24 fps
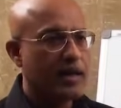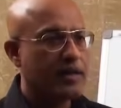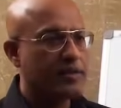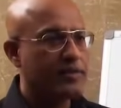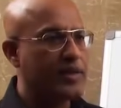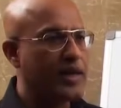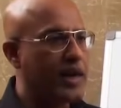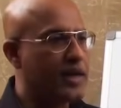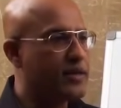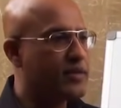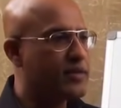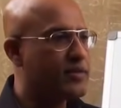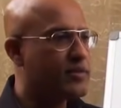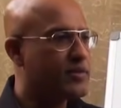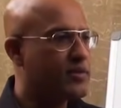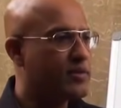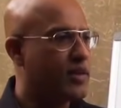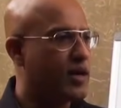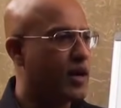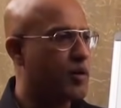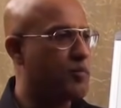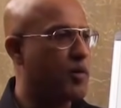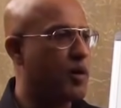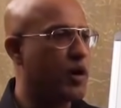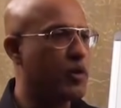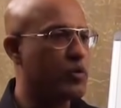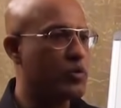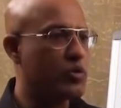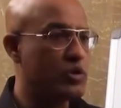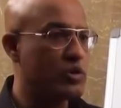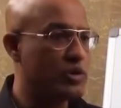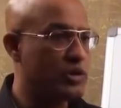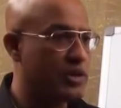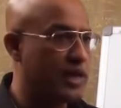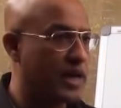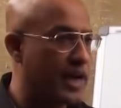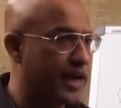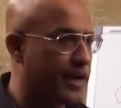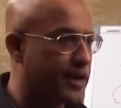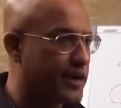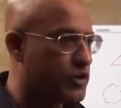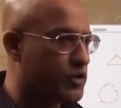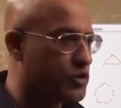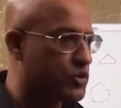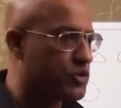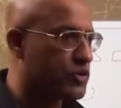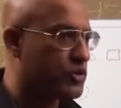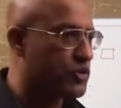that is about
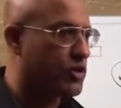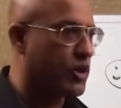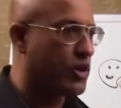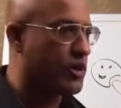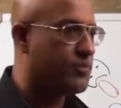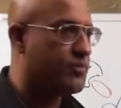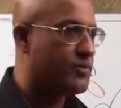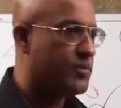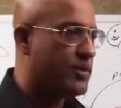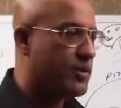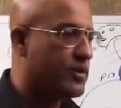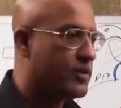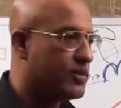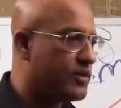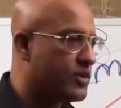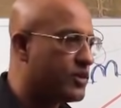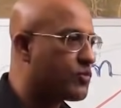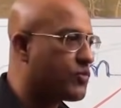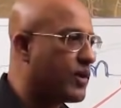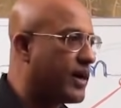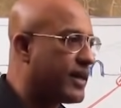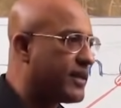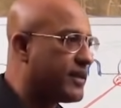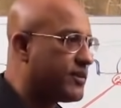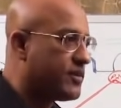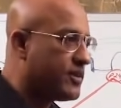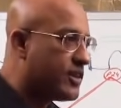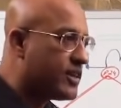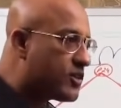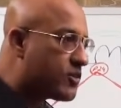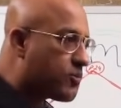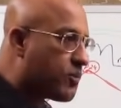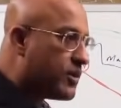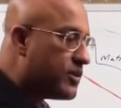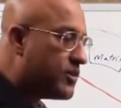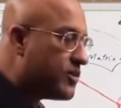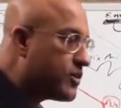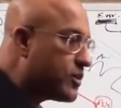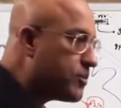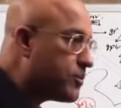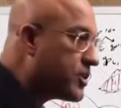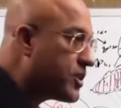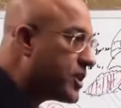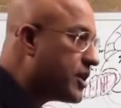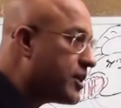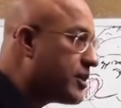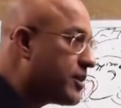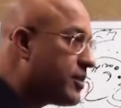diagnosis of this virus. Yes, please,
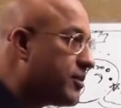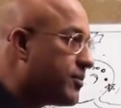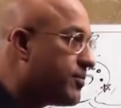Jamshed.